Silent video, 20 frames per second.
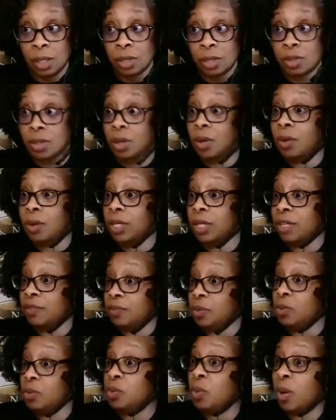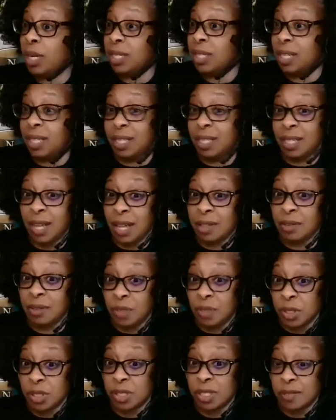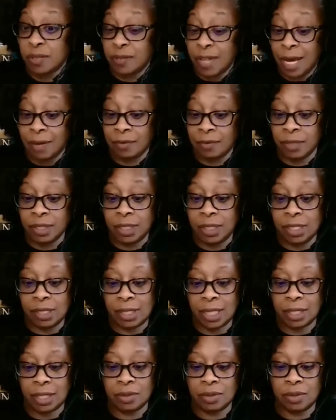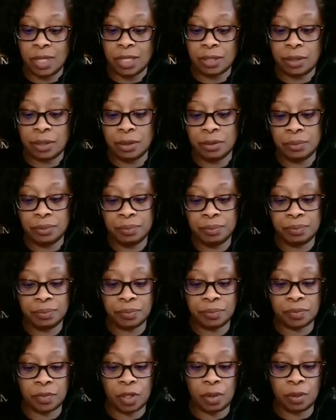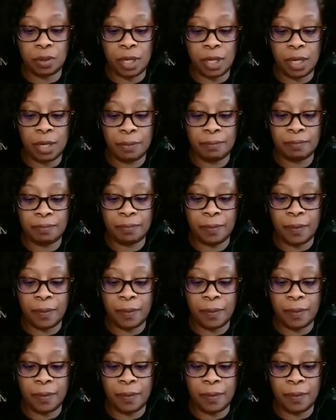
So if you want another version of that released, I can do that too. Okay.